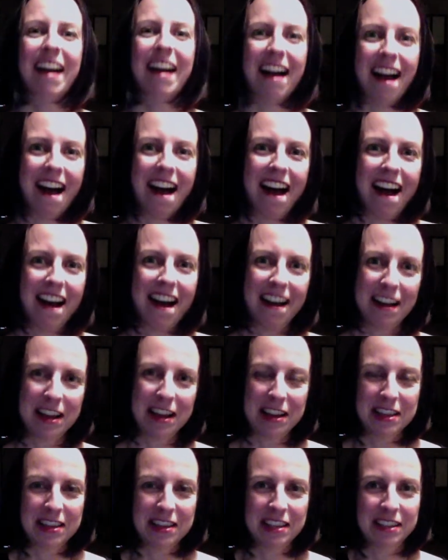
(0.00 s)
Uh,
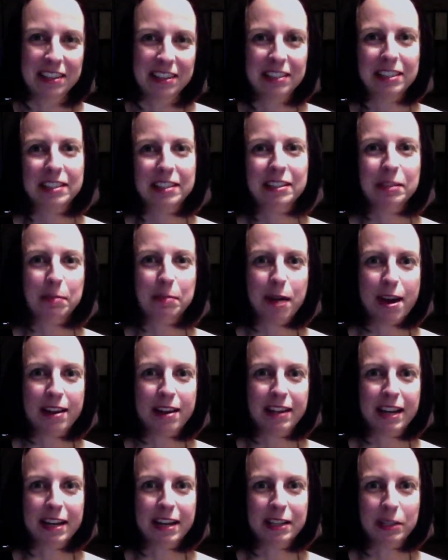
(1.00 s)
this is a
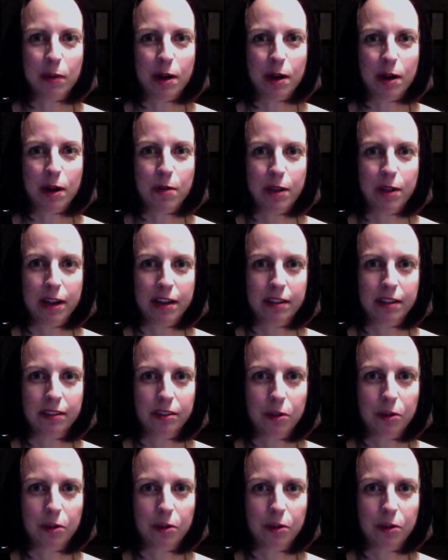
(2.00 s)
podcast where I will answer